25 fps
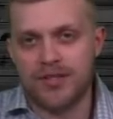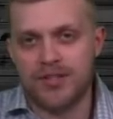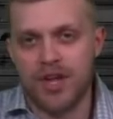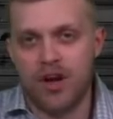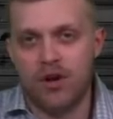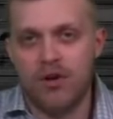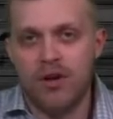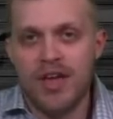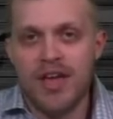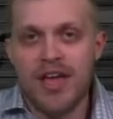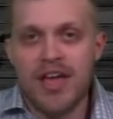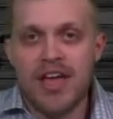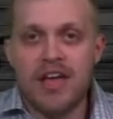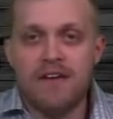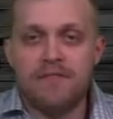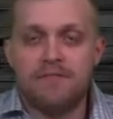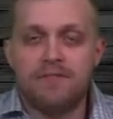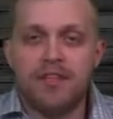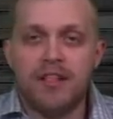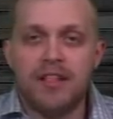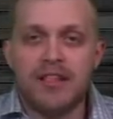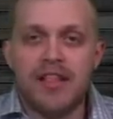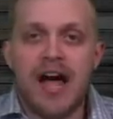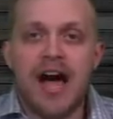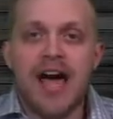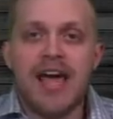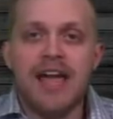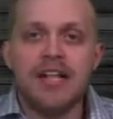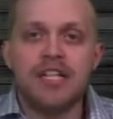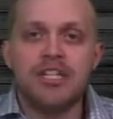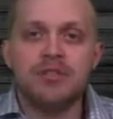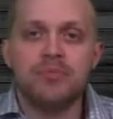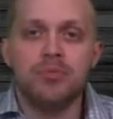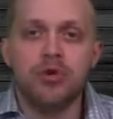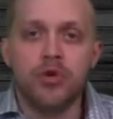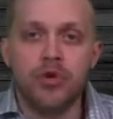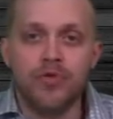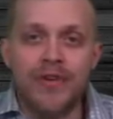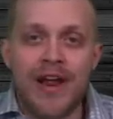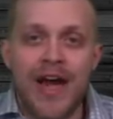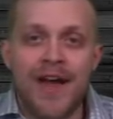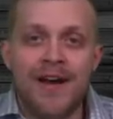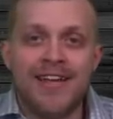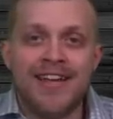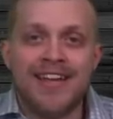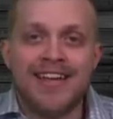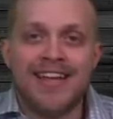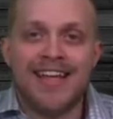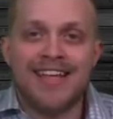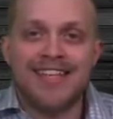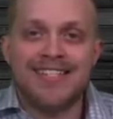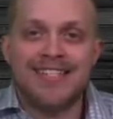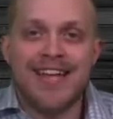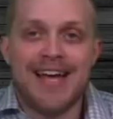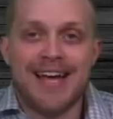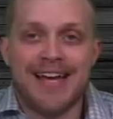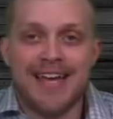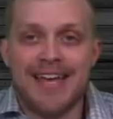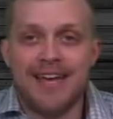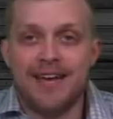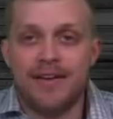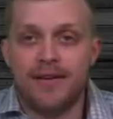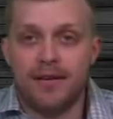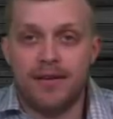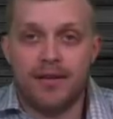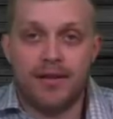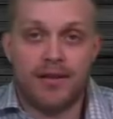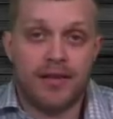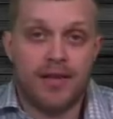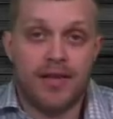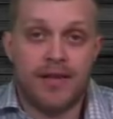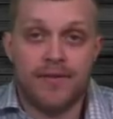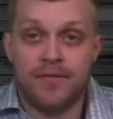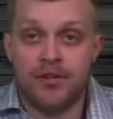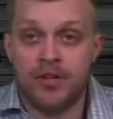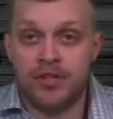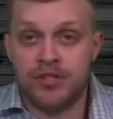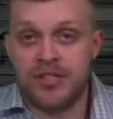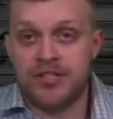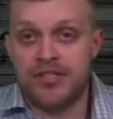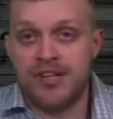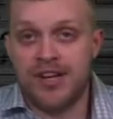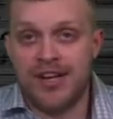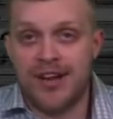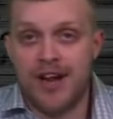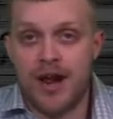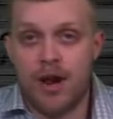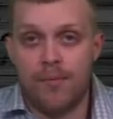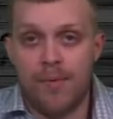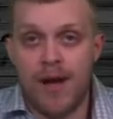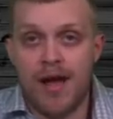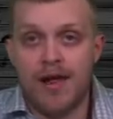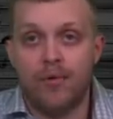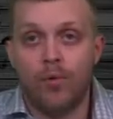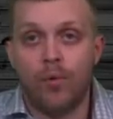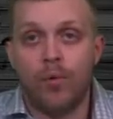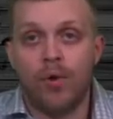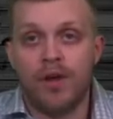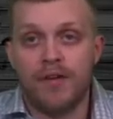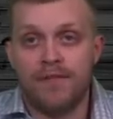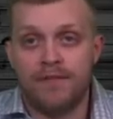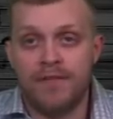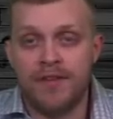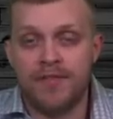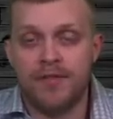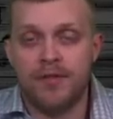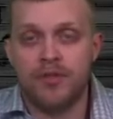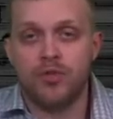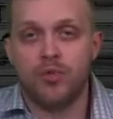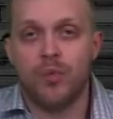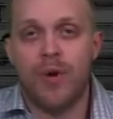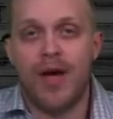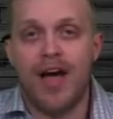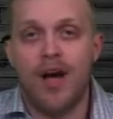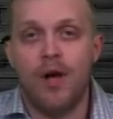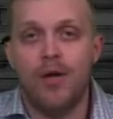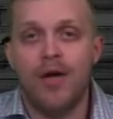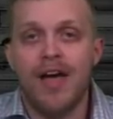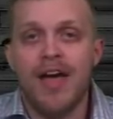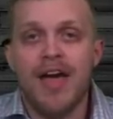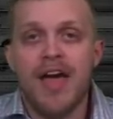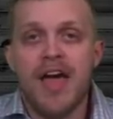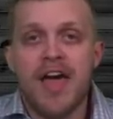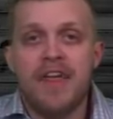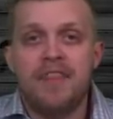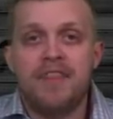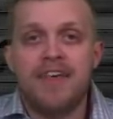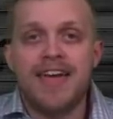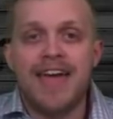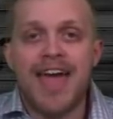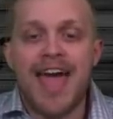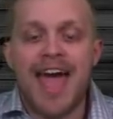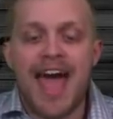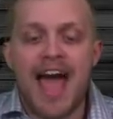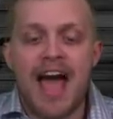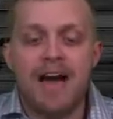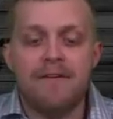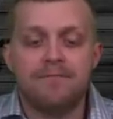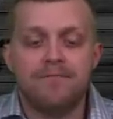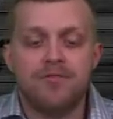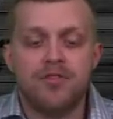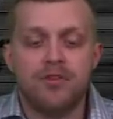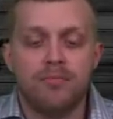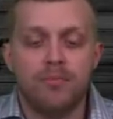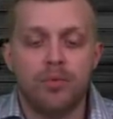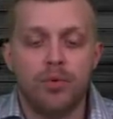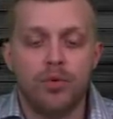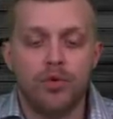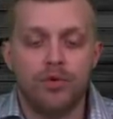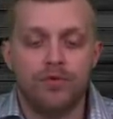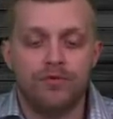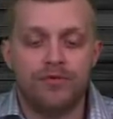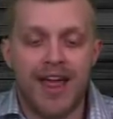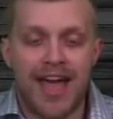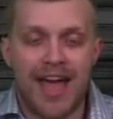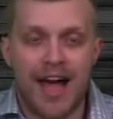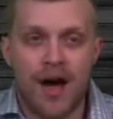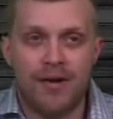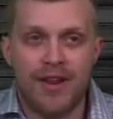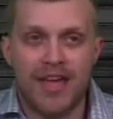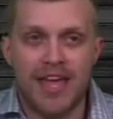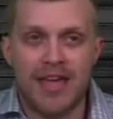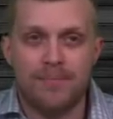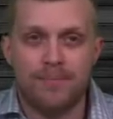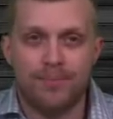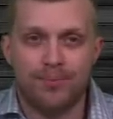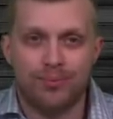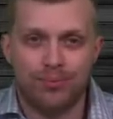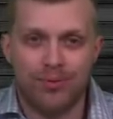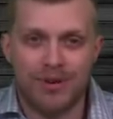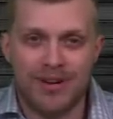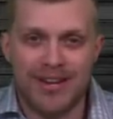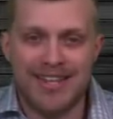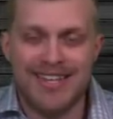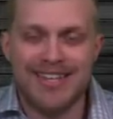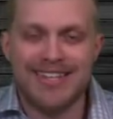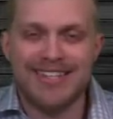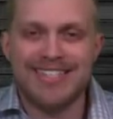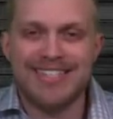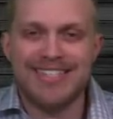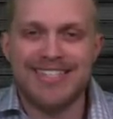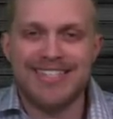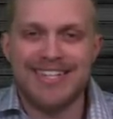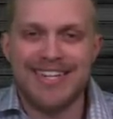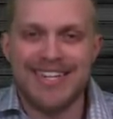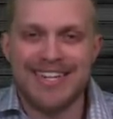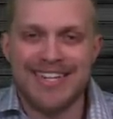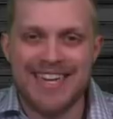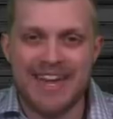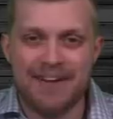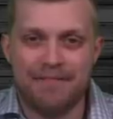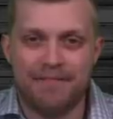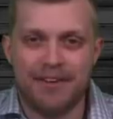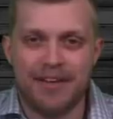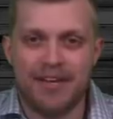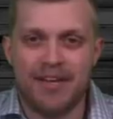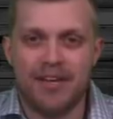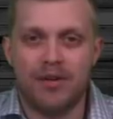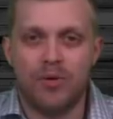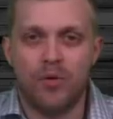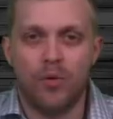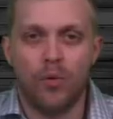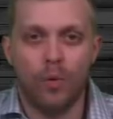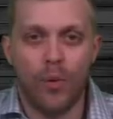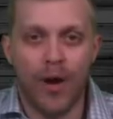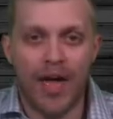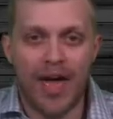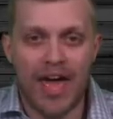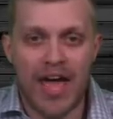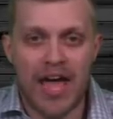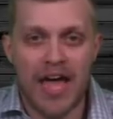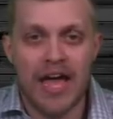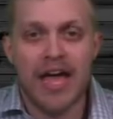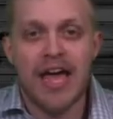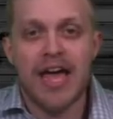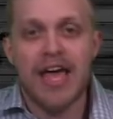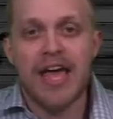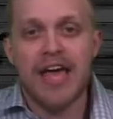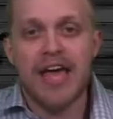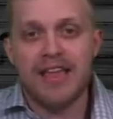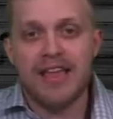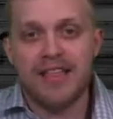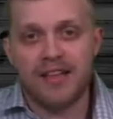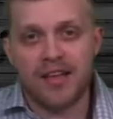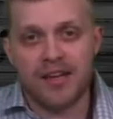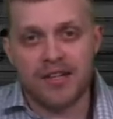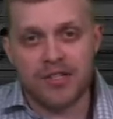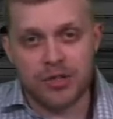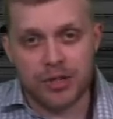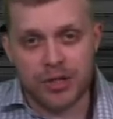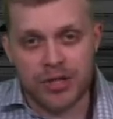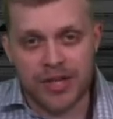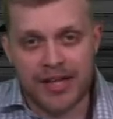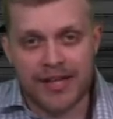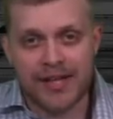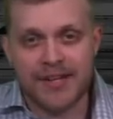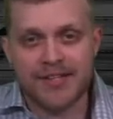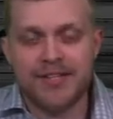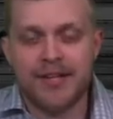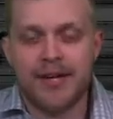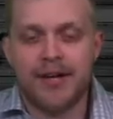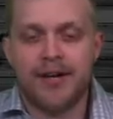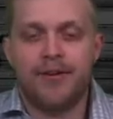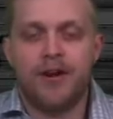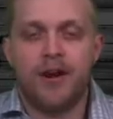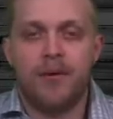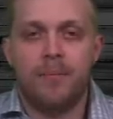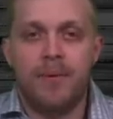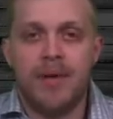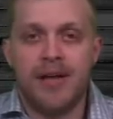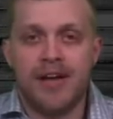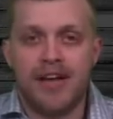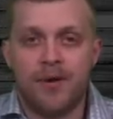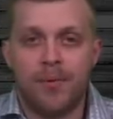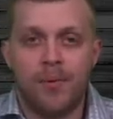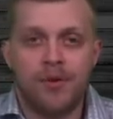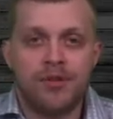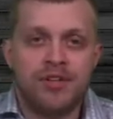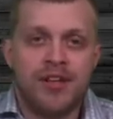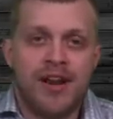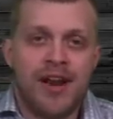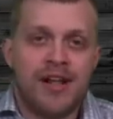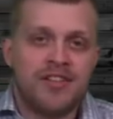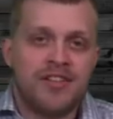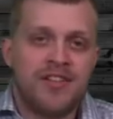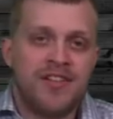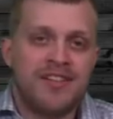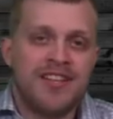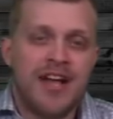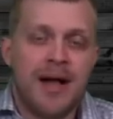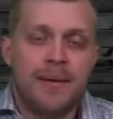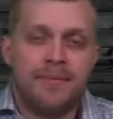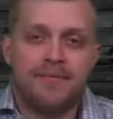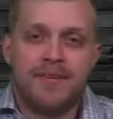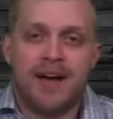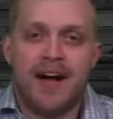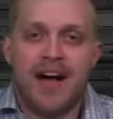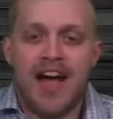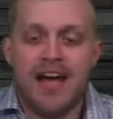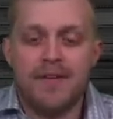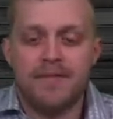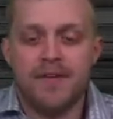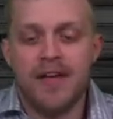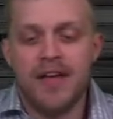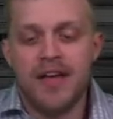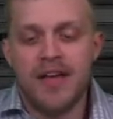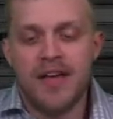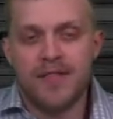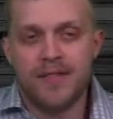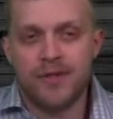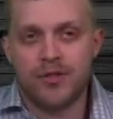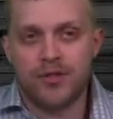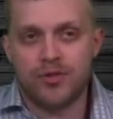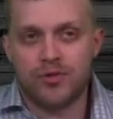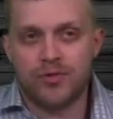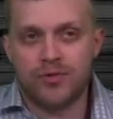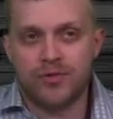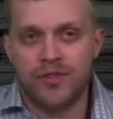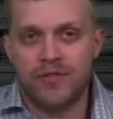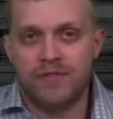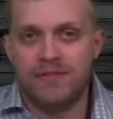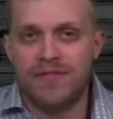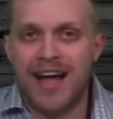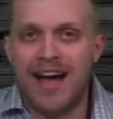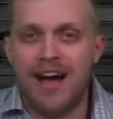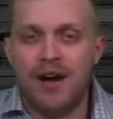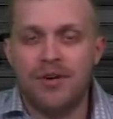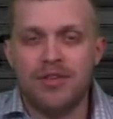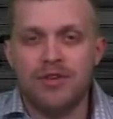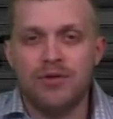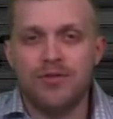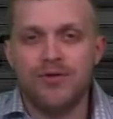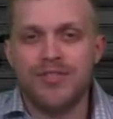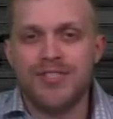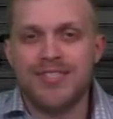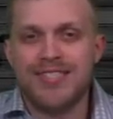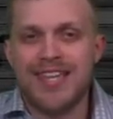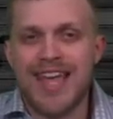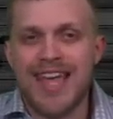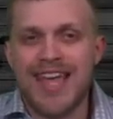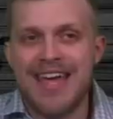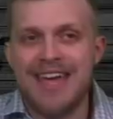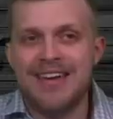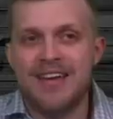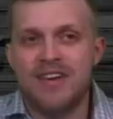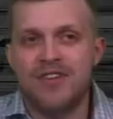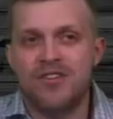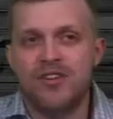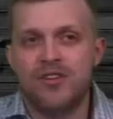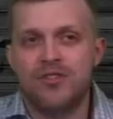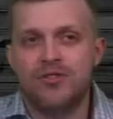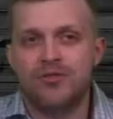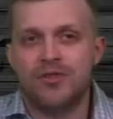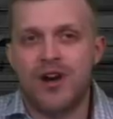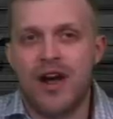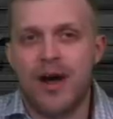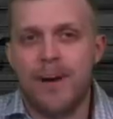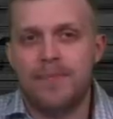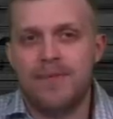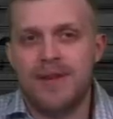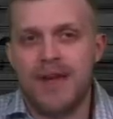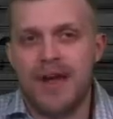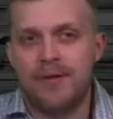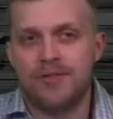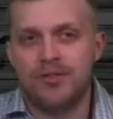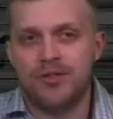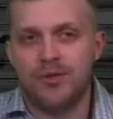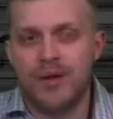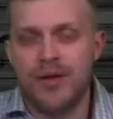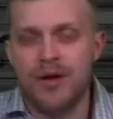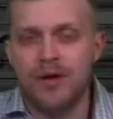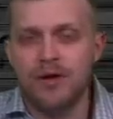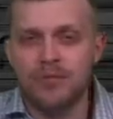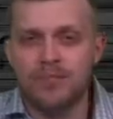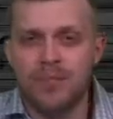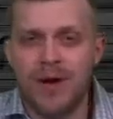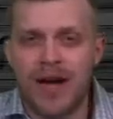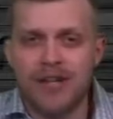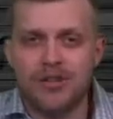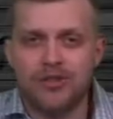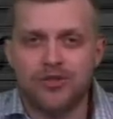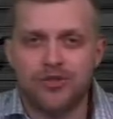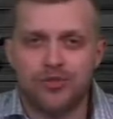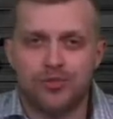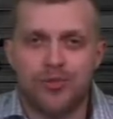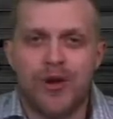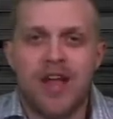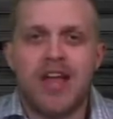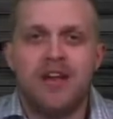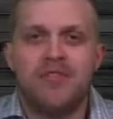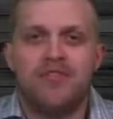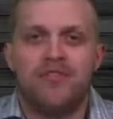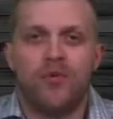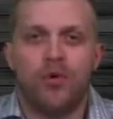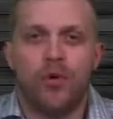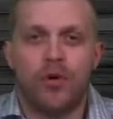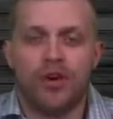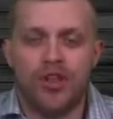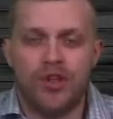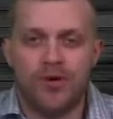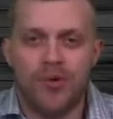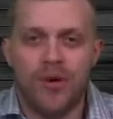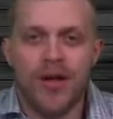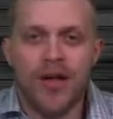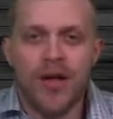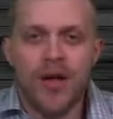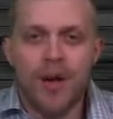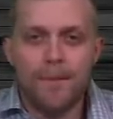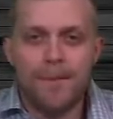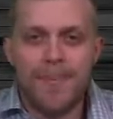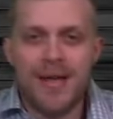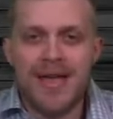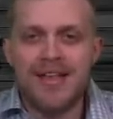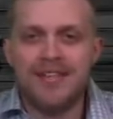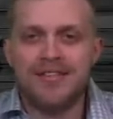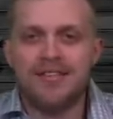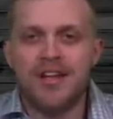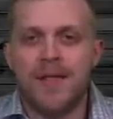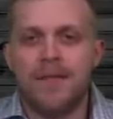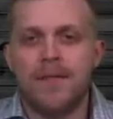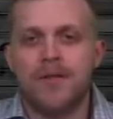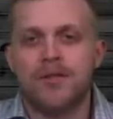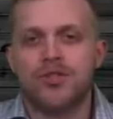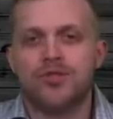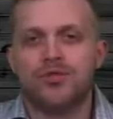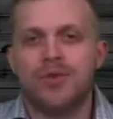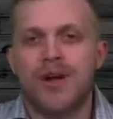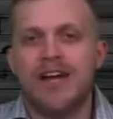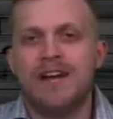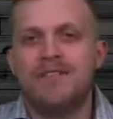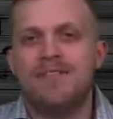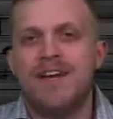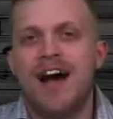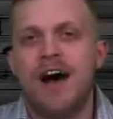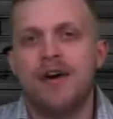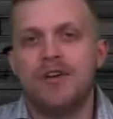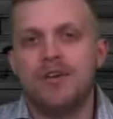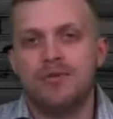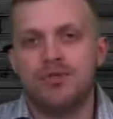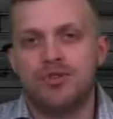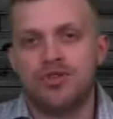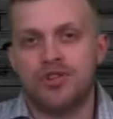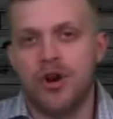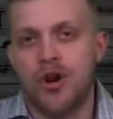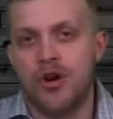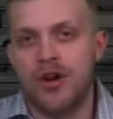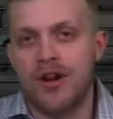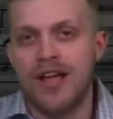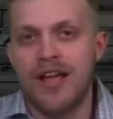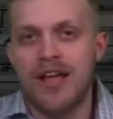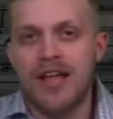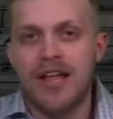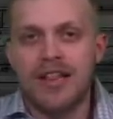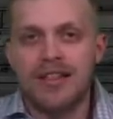So if the Lions move down to get a second, even just a second outright, or a fifth as well, they have to move down a pretty significant way because you're getting a second round pick, and once you get outside the top five, the, tr the values tend to drop down. So here's my trade for you based on the trade value chart.